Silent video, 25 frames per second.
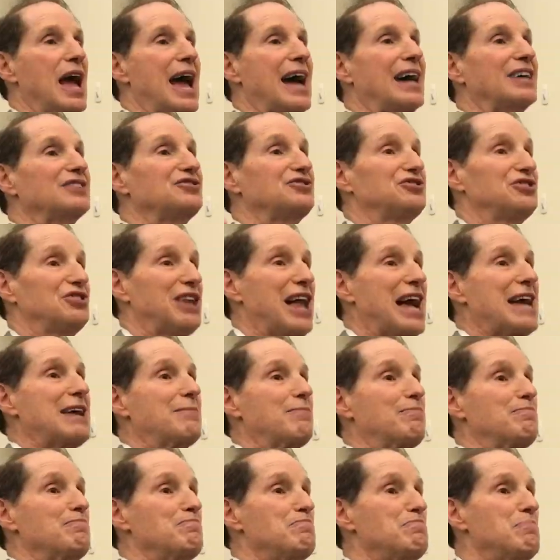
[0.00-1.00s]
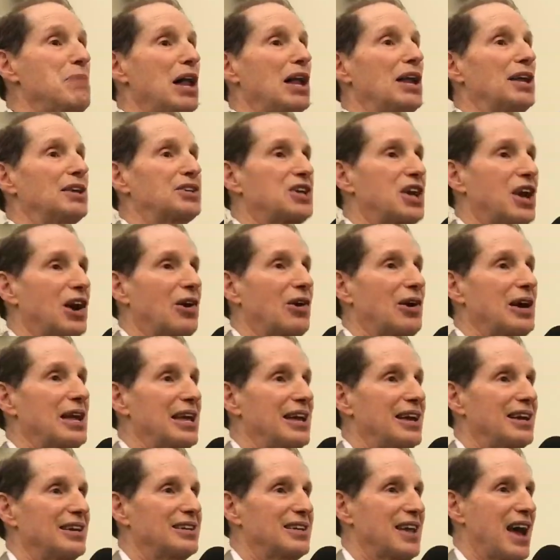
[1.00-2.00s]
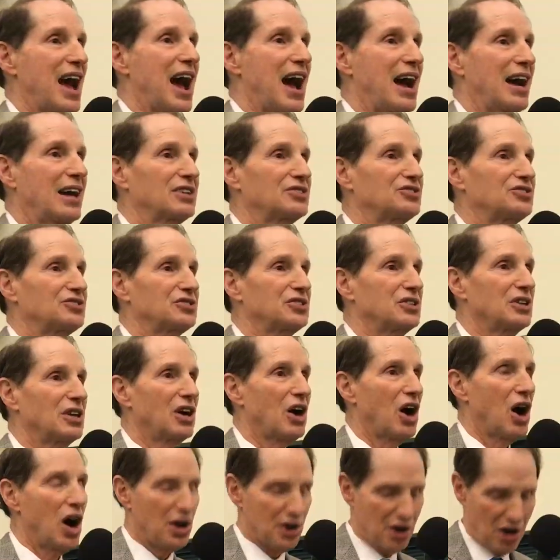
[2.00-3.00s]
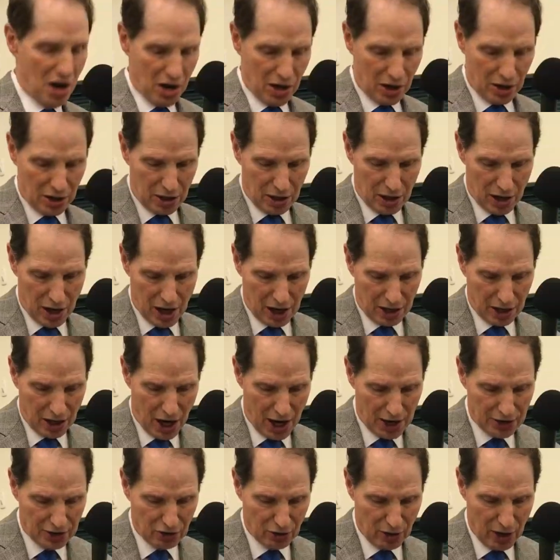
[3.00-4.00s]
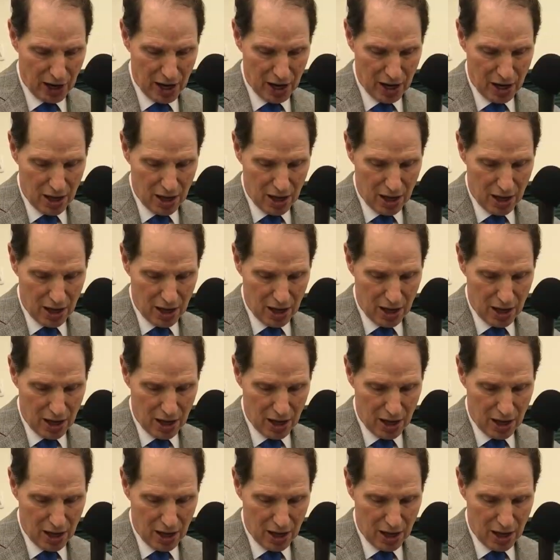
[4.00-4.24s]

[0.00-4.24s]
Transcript: as like military attacks on our country.